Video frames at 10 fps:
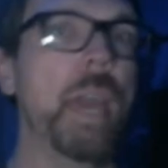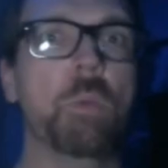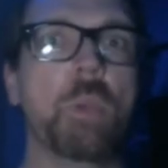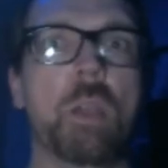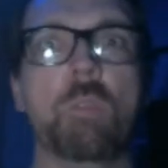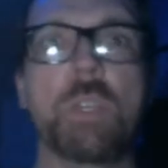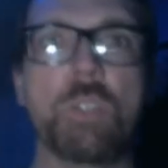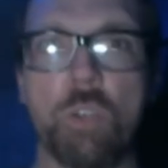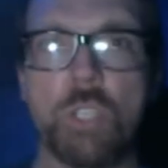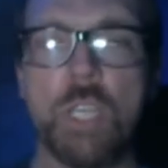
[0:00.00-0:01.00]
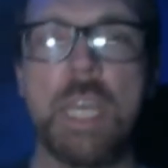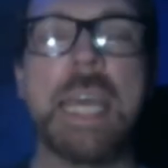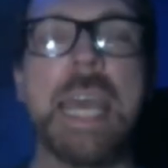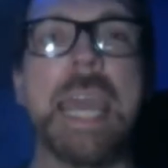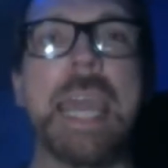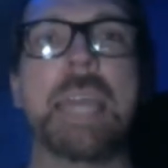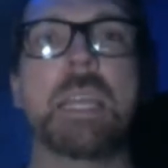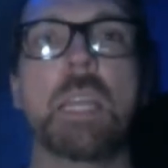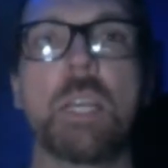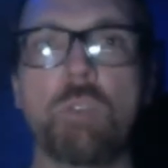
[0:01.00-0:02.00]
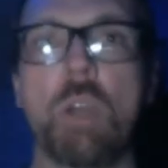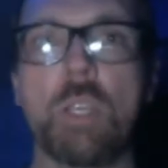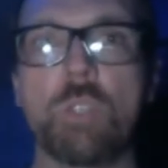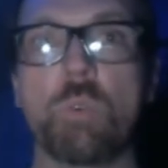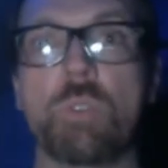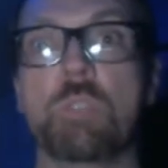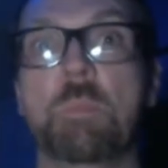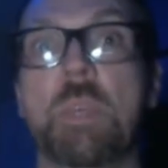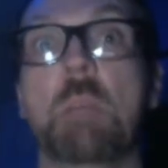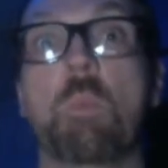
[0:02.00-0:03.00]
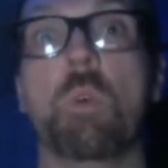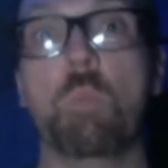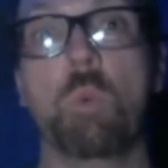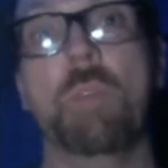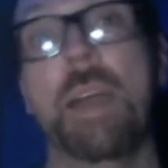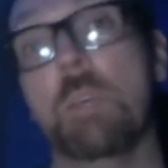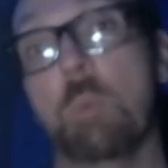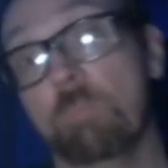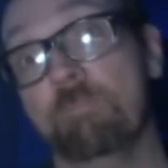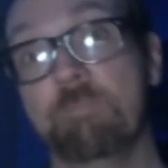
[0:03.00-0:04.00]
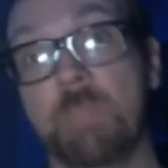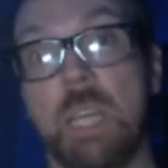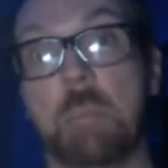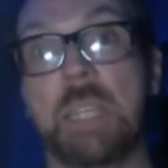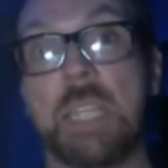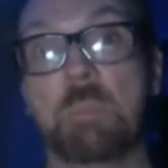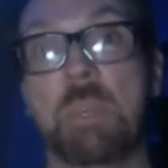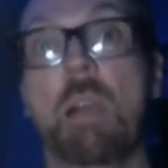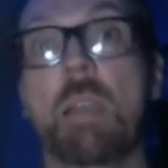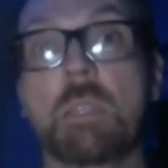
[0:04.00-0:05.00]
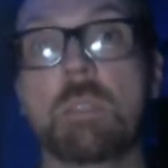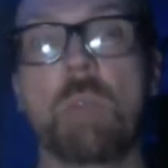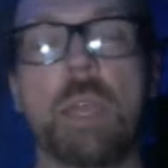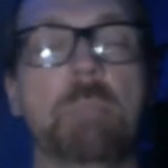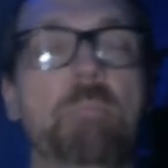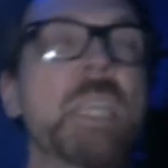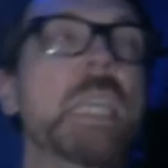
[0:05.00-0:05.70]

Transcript: gathering our research, and electronic sources become more and more valuable. I mean, let's be honest, right?